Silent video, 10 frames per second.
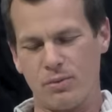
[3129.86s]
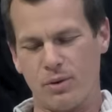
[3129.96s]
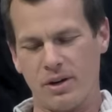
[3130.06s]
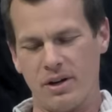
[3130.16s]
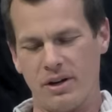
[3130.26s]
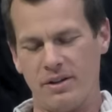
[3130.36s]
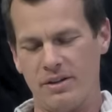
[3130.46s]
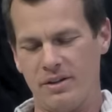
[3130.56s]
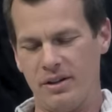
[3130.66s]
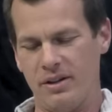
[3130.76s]
you're working on
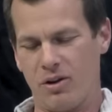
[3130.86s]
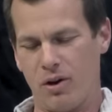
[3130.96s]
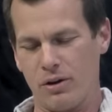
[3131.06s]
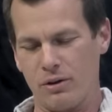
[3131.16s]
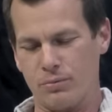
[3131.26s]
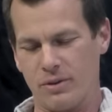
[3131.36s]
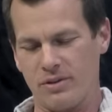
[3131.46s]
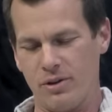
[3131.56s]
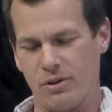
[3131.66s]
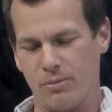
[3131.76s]
that our audience wants
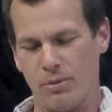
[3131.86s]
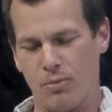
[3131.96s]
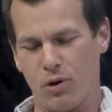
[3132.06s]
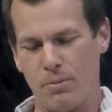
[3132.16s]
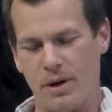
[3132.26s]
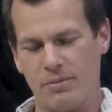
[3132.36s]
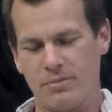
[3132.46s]
to know a little bit more about,